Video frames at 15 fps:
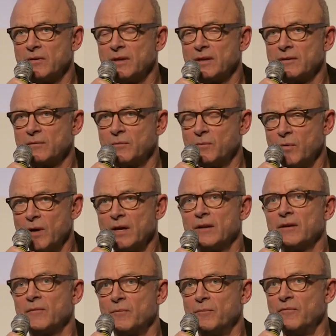that
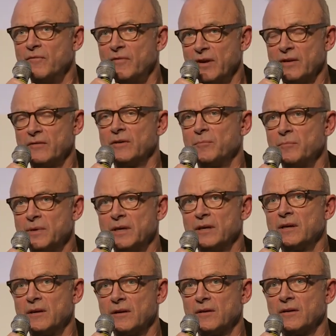one very
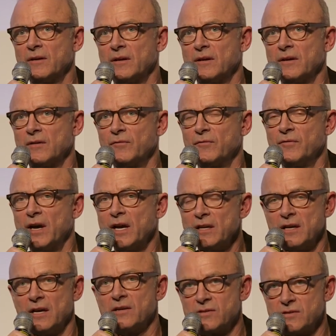big
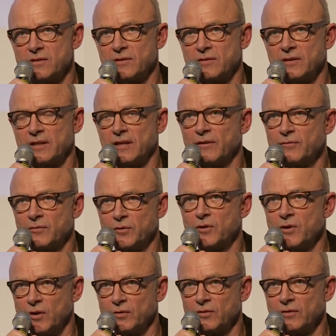financier that I
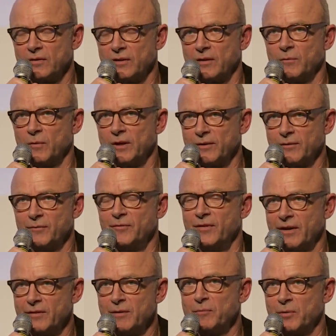forgot, that one
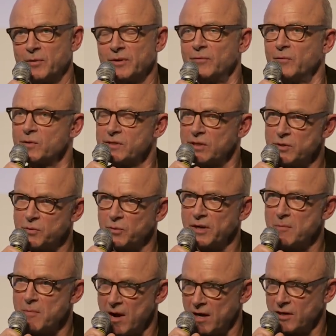very important, was the
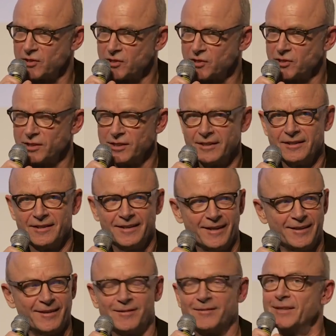Eurimage.
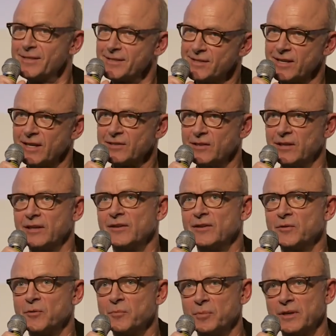And this is actually an
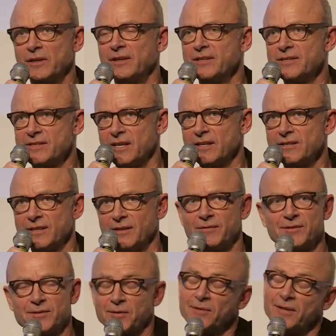European incentive.
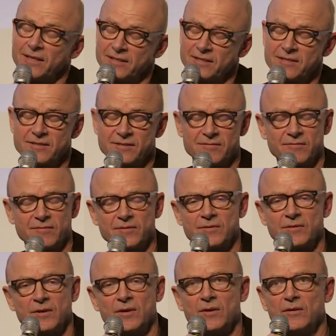So that
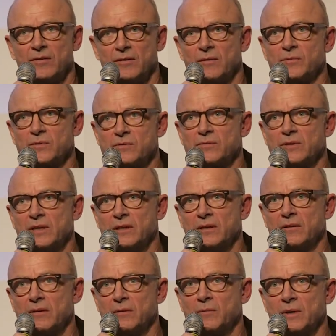was
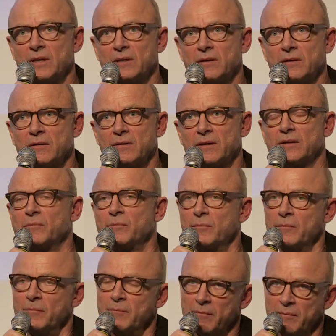really the one that
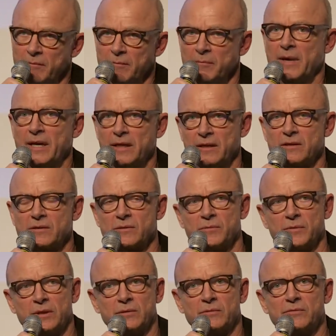made it so
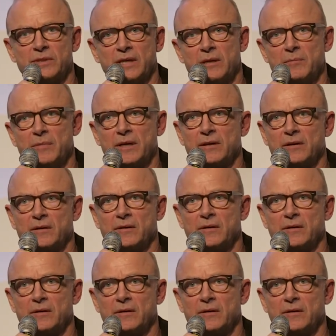we could really make